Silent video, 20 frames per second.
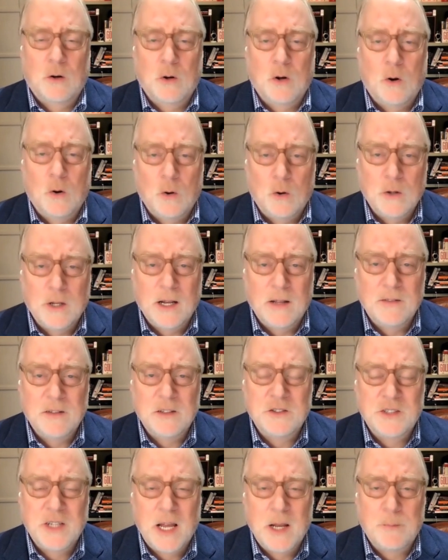chokehold
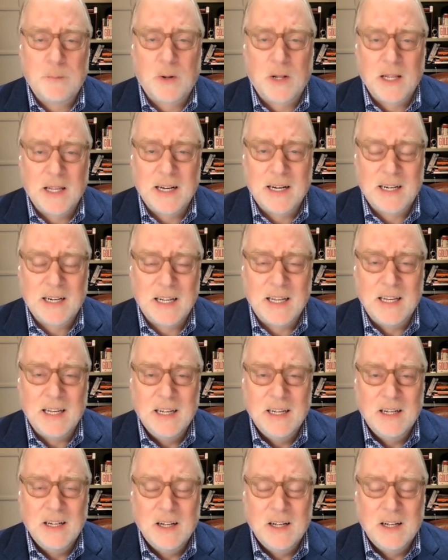on the state politically.